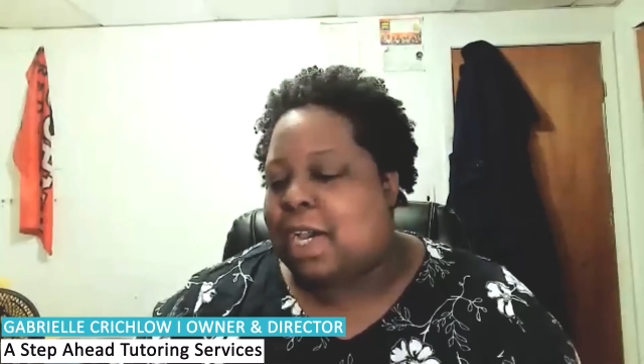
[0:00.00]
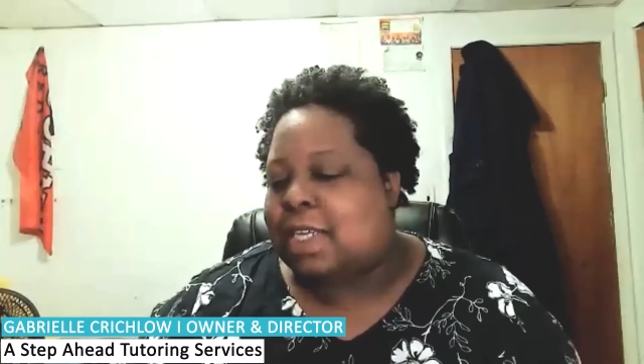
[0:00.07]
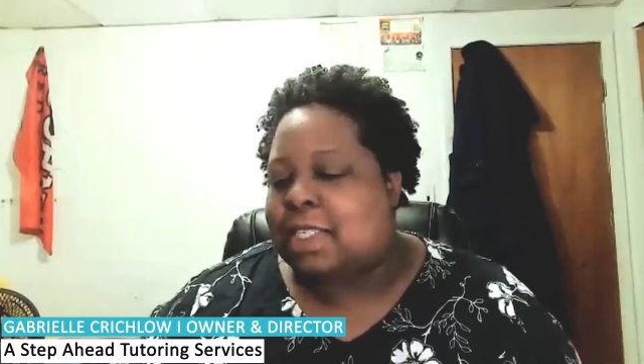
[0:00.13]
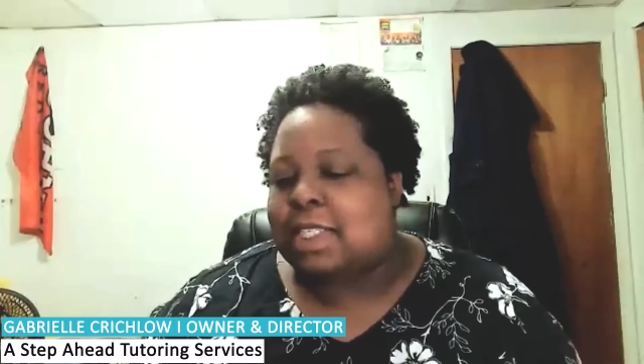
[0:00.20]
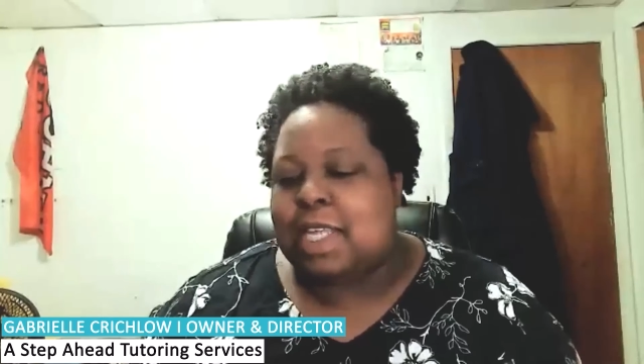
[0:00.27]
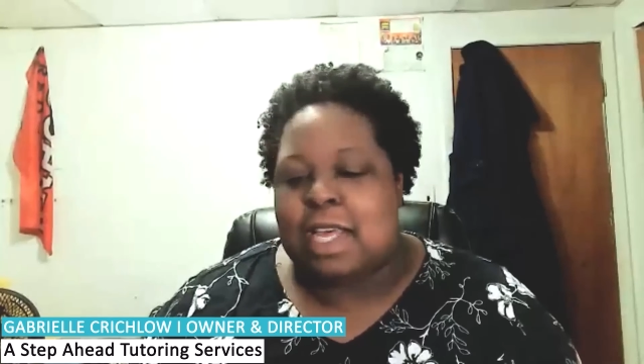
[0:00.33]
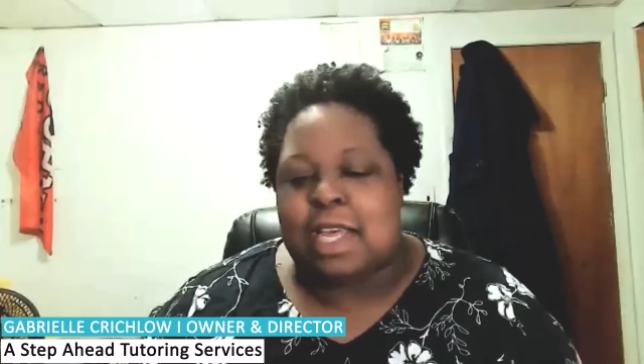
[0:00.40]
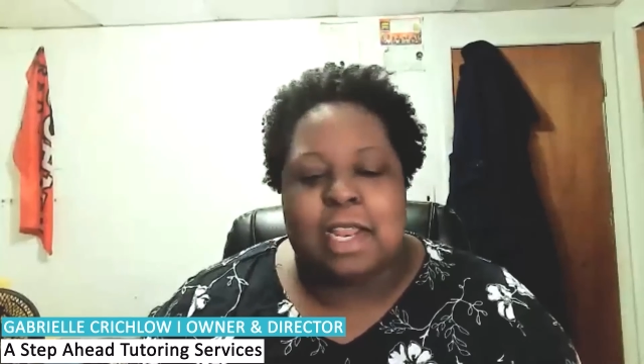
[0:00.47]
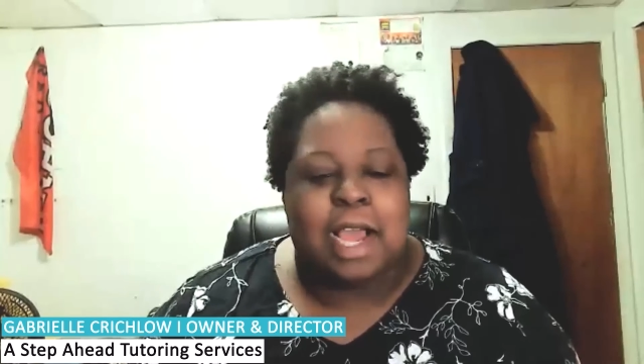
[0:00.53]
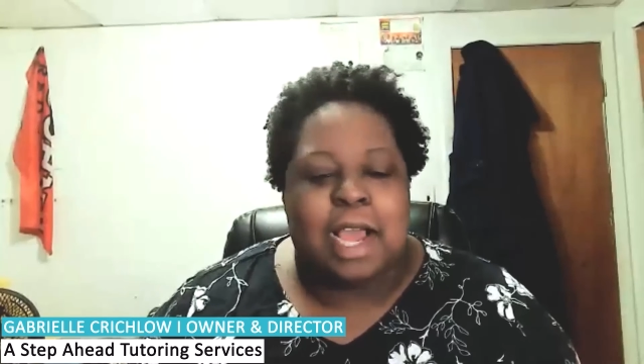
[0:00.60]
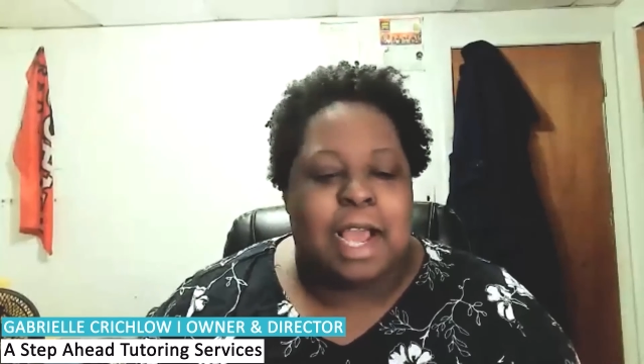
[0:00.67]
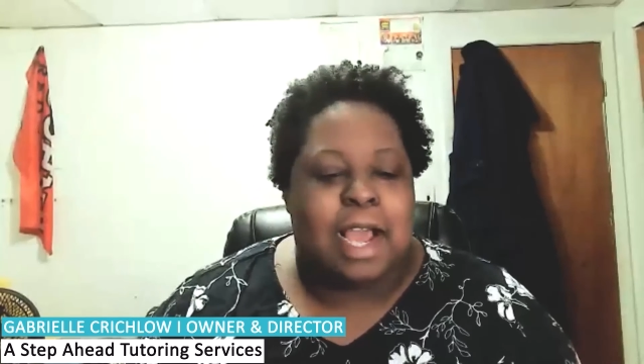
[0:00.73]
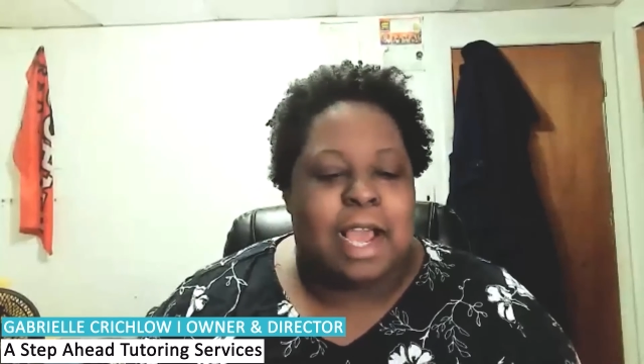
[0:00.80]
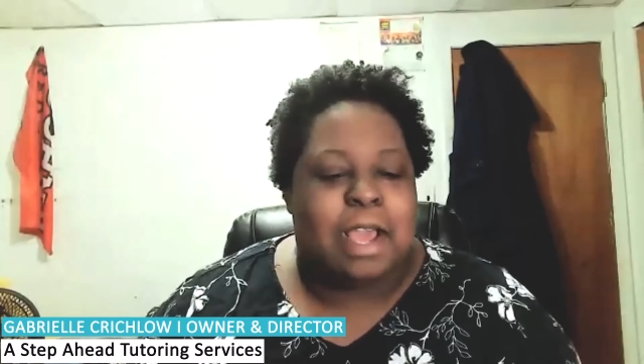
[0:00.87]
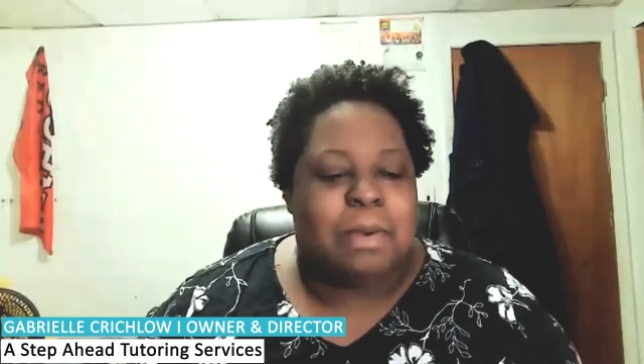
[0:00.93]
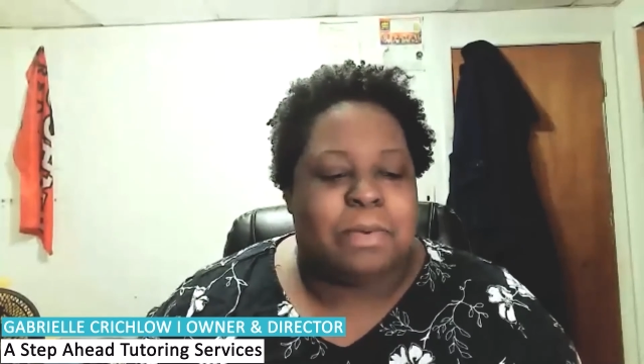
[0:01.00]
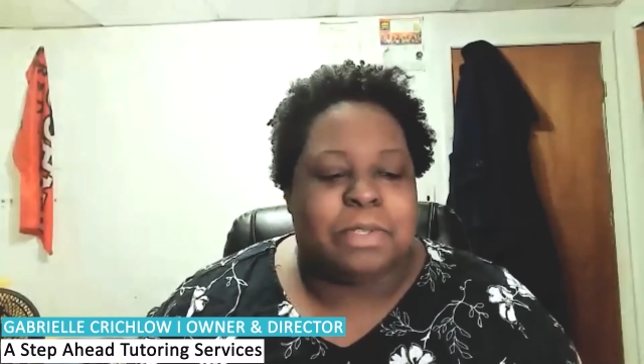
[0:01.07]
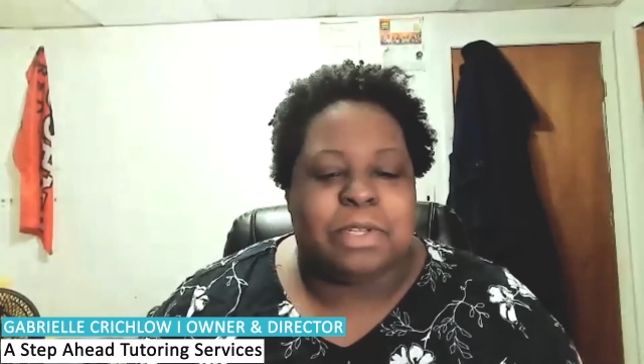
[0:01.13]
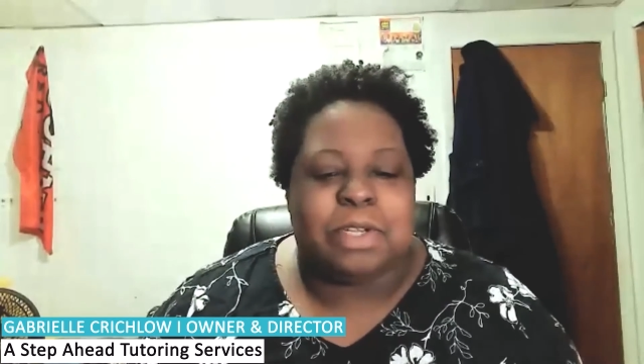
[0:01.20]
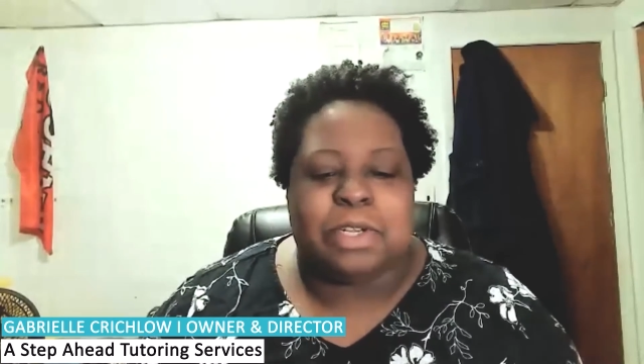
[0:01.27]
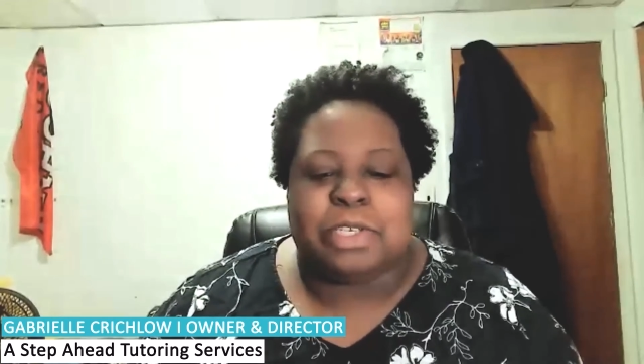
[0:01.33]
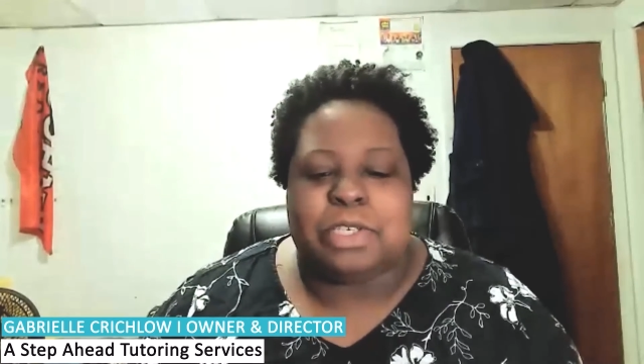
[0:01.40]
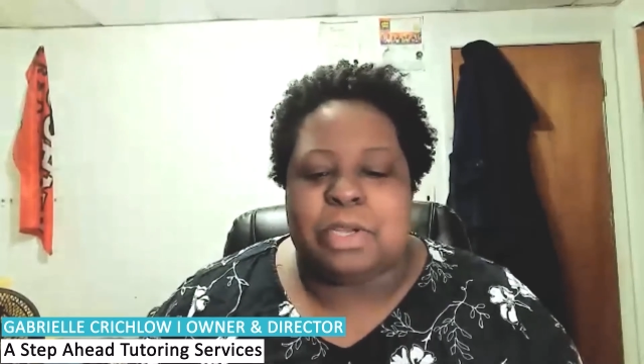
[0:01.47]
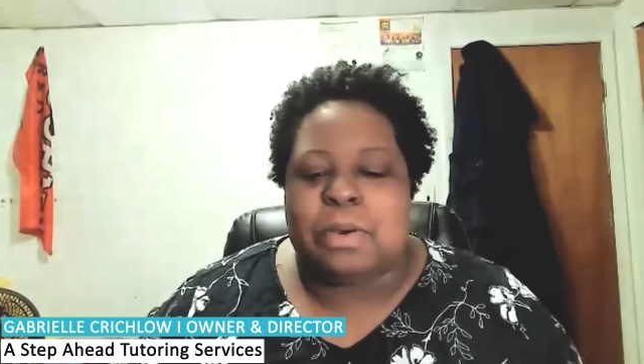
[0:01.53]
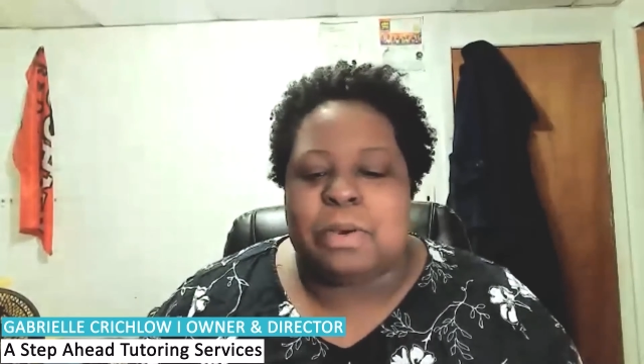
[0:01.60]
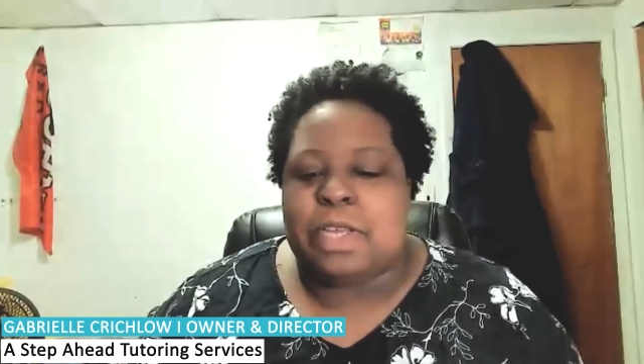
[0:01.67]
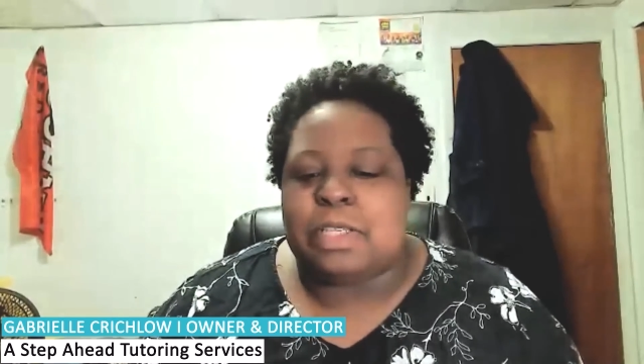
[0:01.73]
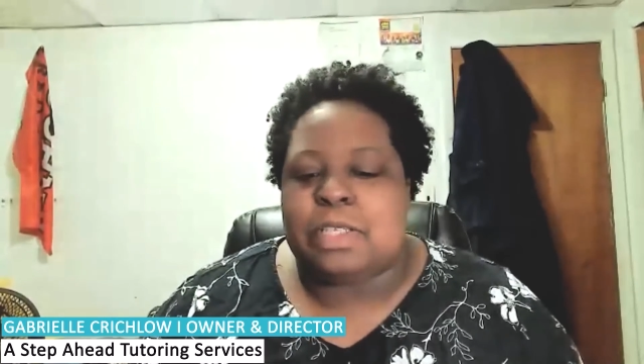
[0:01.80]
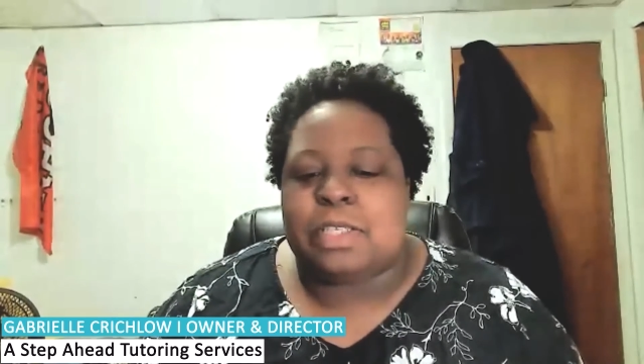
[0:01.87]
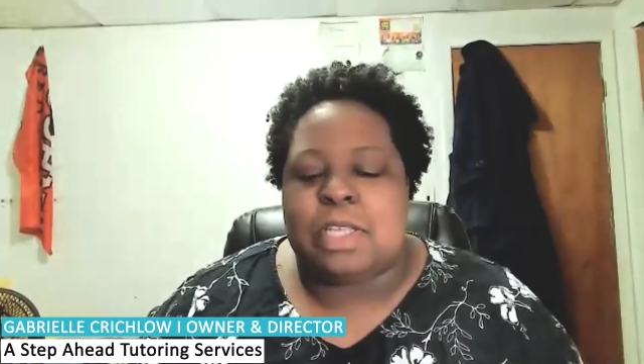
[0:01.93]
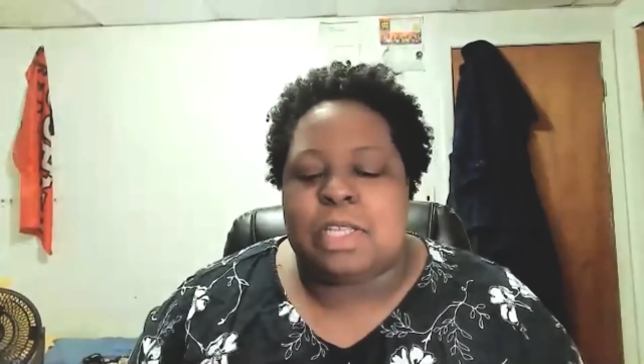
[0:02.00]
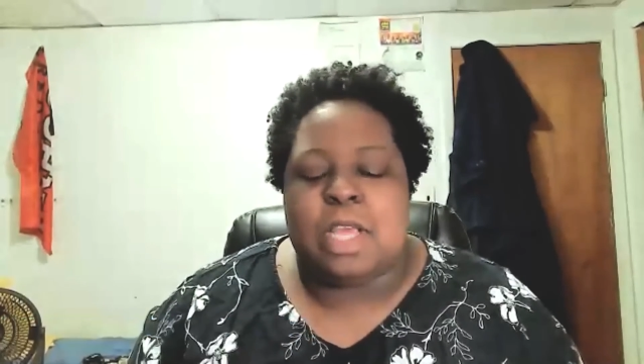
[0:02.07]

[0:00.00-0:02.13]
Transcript: I said I was going to show it.